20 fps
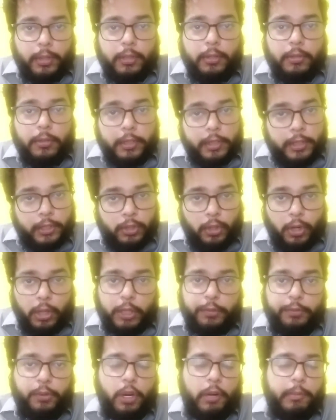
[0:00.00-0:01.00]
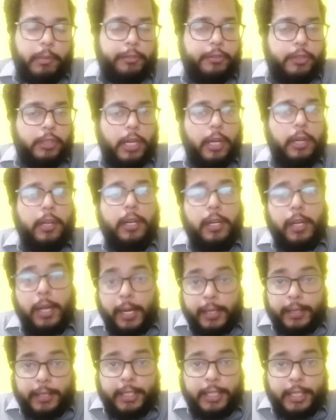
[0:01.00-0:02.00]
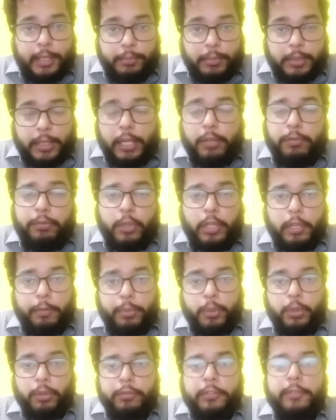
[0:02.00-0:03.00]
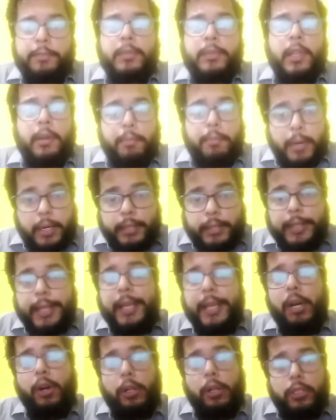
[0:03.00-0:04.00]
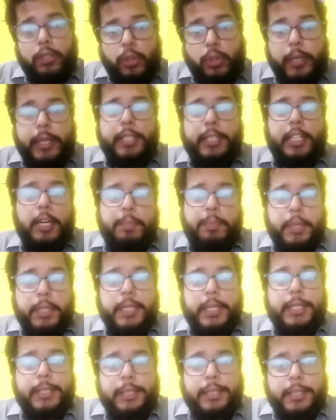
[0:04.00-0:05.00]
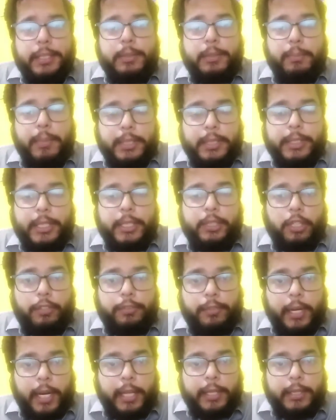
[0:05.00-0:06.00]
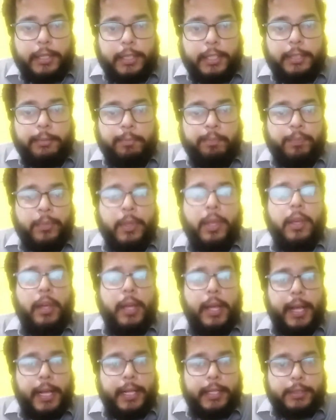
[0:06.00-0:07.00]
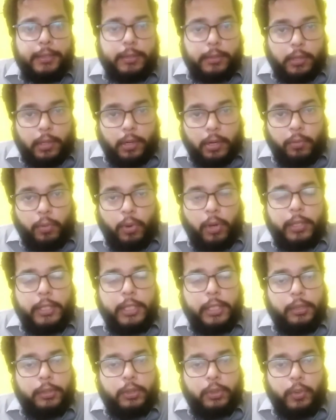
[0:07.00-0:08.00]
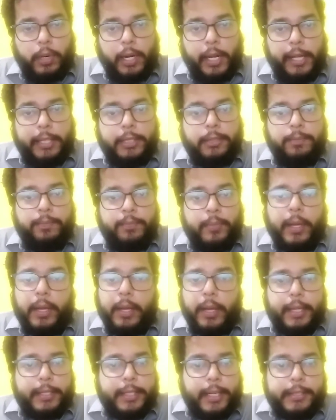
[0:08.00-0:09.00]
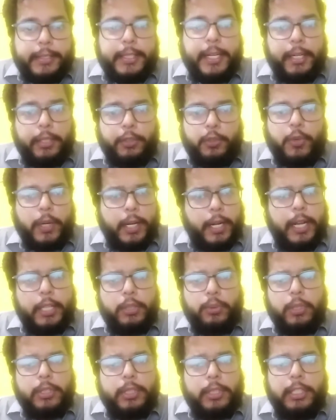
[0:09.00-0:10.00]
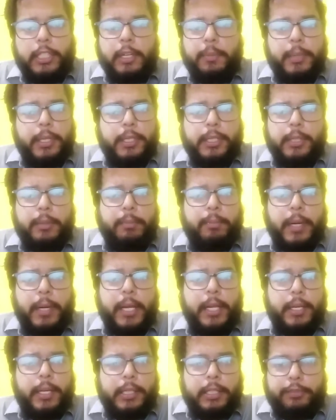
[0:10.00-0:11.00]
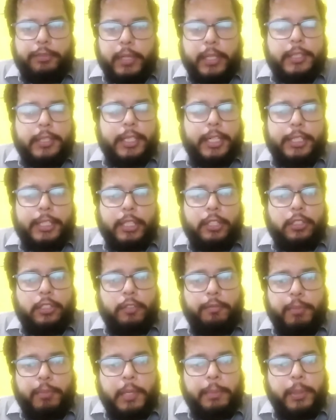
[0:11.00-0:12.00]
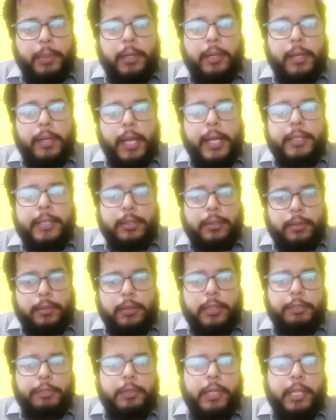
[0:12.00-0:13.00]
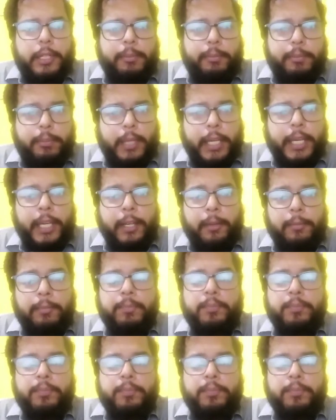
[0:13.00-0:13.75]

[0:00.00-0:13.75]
which is not a form of struggle Gandhi himself would approve. But they also interpreted this message of Gandhi as wanting Swaraj. As I said, Swaraj was interpreted by different sections of people as different thing.